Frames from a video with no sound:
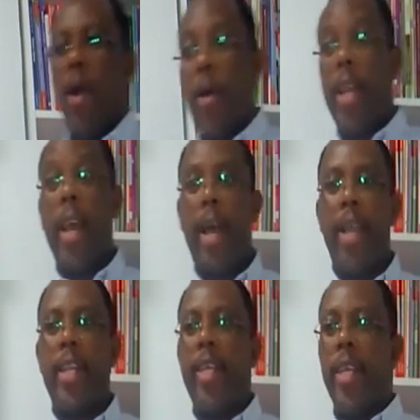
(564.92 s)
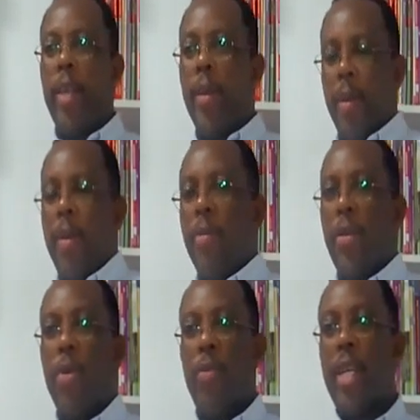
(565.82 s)
online.
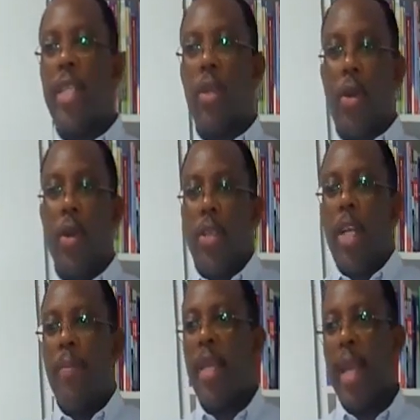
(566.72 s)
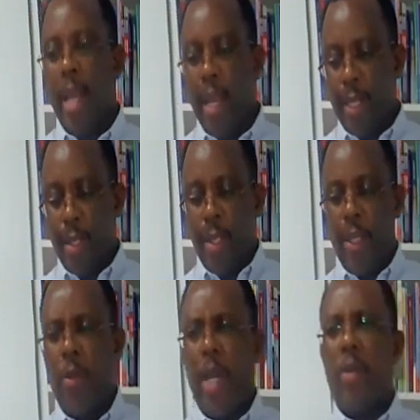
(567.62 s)
Feel free to contact me and
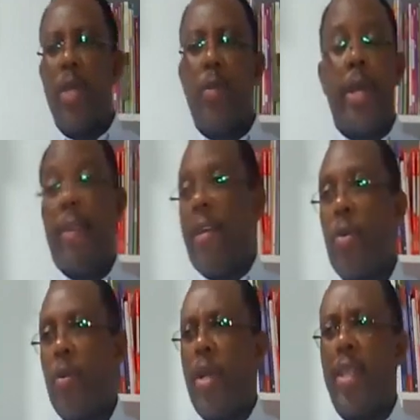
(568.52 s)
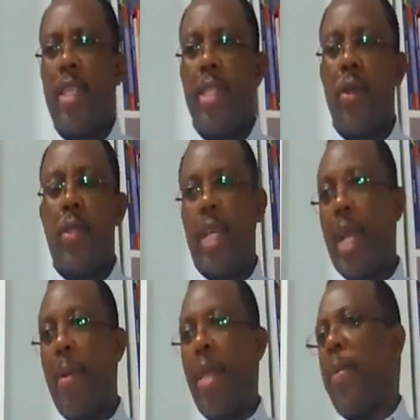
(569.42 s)
you can do it whenever you want. There's no
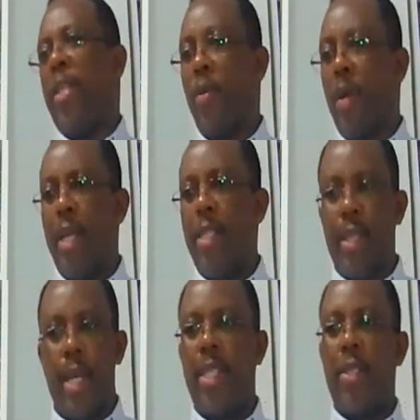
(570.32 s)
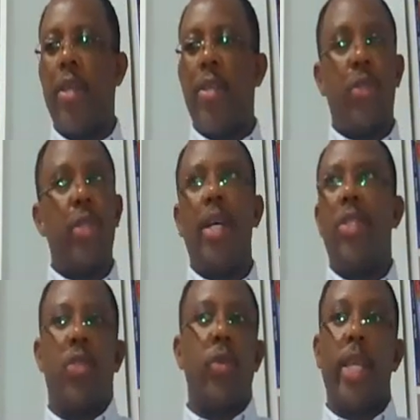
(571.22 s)
time limit. You can just start
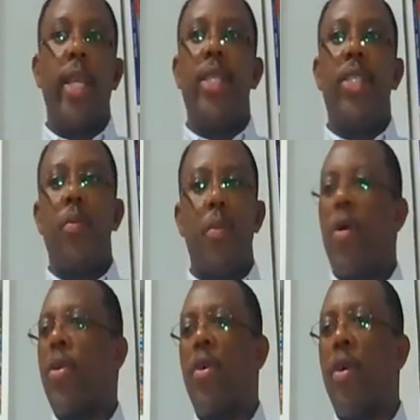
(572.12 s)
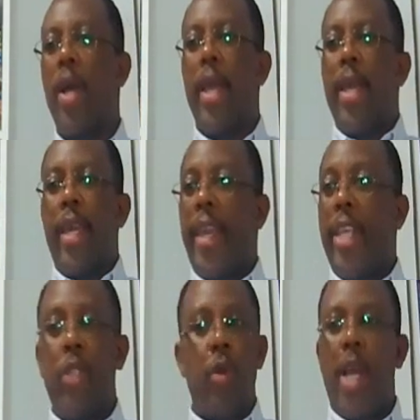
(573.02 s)
today, tomorrow,
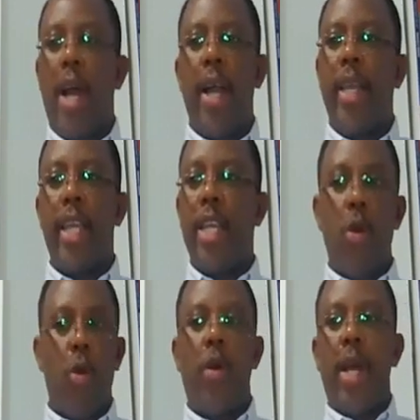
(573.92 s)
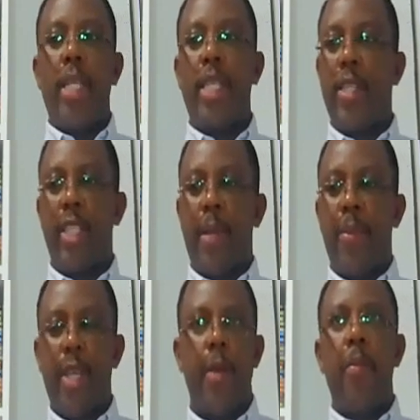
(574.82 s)
in July, in August, in
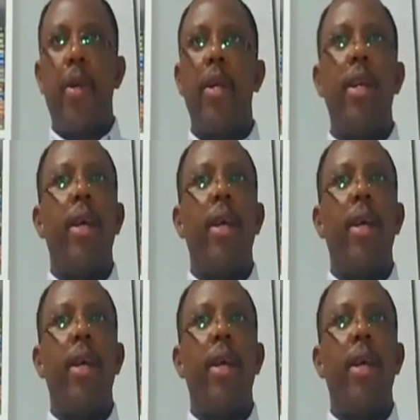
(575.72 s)
September,